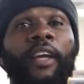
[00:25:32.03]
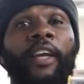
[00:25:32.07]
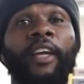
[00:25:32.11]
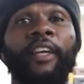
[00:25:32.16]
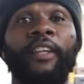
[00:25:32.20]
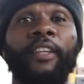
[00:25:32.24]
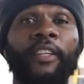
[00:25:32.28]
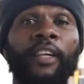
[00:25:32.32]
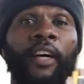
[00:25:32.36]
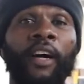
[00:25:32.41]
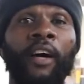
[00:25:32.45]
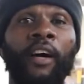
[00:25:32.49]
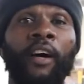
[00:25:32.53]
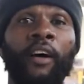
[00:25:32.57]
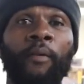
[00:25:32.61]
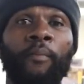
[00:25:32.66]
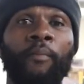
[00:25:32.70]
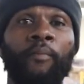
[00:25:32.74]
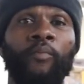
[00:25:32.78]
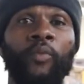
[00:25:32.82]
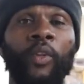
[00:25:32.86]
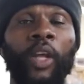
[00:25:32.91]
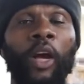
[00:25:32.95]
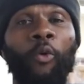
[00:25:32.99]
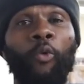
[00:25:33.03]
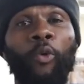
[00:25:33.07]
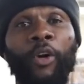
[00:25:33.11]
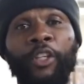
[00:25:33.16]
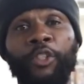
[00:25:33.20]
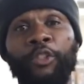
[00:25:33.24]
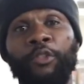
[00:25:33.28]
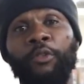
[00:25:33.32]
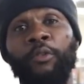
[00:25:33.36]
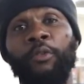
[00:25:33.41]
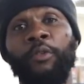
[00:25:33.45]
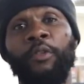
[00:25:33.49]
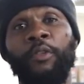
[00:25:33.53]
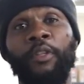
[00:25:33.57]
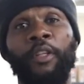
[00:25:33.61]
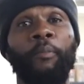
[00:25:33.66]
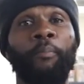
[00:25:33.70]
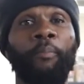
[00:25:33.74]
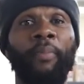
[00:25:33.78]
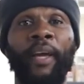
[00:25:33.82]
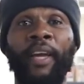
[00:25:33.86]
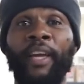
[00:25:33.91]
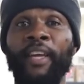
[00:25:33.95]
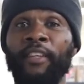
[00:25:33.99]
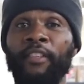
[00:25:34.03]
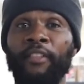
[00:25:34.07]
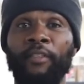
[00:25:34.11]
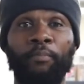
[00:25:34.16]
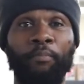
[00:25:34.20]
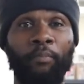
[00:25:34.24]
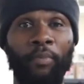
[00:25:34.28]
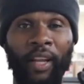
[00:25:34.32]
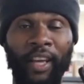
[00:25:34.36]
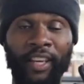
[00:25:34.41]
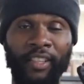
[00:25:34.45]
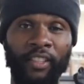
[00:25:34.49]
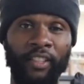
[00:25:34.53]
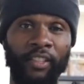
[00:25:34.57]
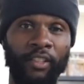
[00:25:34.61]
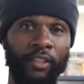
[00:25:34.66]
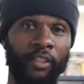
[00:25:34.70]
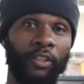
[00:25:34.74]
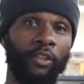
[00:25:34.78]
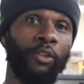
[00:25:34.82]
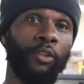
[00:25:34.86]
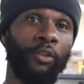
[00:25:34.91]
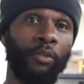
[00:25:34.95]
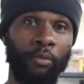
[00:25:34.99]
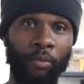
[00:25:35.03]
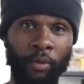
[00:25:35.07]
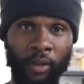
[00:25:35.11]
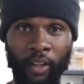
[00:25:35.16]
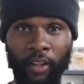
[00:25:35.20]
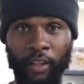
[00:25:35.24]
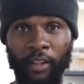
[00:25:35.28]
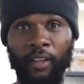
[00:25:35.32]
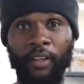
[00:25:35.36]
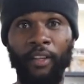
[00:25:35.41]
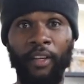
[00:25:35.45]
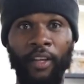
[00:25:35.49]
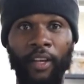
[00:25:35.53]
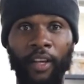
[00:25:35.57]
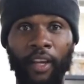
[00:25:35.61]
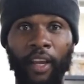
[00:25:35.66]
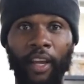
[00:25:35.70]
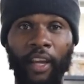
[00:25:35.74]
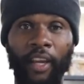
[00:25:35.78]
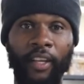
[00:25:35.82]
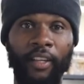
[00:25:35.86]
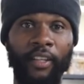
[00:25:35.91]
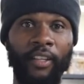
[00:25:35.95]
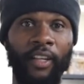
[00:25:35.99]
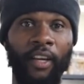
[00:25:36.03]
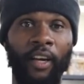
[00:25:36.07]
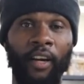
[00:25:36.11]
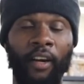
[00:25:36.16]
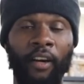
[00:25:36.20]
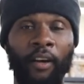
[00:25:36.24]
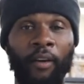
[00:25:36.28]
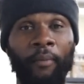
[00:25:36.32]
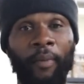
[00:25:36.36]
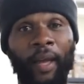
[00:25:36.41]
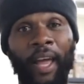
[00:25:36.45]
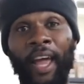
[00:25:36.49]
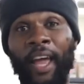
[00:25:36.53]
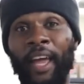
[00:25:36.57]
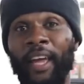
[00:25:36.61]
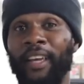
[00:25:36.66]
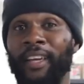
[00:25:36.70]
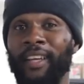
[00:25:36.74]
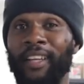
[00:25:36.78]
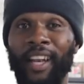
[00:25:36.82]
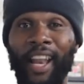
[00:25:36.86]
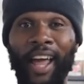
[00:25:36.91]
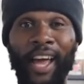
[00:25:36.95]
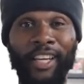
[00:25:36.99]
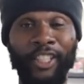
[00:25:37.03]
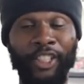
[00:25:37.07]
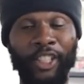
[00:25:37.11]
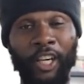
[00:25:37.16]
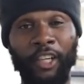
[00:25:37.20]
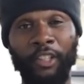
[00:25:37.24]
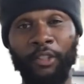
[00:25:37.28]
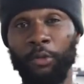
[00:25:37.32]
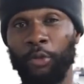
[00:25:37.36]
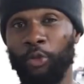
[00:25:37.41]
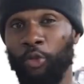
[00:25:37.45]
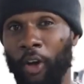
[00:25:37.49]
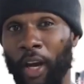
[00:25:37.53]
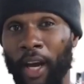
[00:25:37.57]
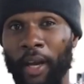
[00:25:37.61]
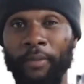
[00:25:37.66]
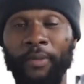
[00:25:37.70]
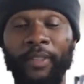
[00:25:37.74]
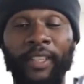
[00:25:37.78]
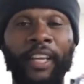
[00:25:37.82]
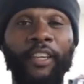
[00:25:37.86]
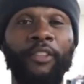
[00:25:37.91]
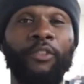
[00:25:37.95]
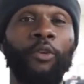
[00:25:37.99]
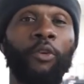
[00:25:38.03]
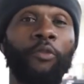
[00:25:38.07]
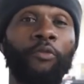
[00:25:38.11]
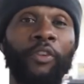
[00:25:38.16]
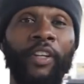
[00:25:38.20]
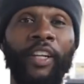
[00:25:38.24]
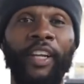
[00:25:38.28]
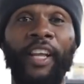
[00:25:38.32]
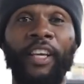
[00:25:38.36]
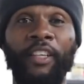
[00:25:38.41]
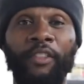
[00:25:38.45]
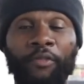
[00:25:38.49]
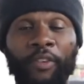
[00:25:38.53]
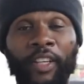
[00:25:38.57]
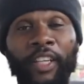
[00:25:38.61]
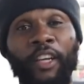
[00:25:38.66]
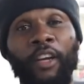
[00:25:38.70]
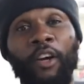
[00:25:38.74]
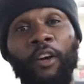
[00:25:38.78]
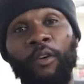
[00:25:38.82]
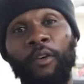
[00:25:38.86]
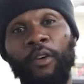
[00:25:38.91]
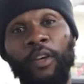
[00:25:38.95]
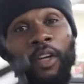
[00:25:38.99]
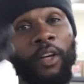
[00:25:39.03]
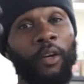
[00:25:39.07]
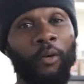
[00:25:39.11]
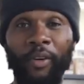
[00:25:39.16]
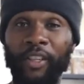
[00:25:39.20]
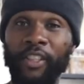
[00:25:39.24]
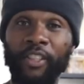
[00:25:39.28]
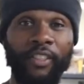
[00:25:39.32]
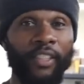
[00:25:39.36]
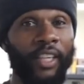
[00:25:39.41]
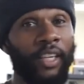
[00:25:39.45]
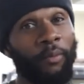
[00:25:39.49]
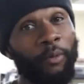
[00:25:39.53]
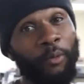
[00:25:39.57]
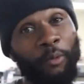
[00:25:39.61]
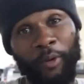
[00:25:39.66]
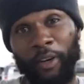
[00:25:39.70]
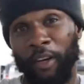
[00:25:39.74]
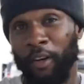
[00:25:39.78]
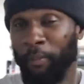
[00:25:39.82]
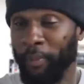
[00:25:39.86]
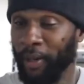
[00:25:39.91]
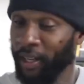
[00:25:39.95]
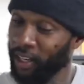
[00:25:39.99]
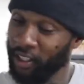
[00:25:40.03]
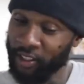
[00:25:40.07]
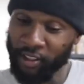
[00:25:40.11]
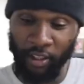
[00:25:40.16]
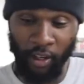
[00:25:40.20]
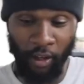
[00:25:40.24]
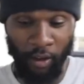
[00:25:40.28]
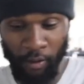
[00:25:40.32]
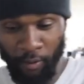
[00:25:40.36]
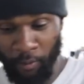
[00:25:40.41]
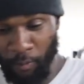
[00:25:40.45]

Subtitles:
And I wish you the best. Blessings to you, brother. And hey, like, share, subscribe. Stay tuned for the next video. Just keep it real, man. Let's go.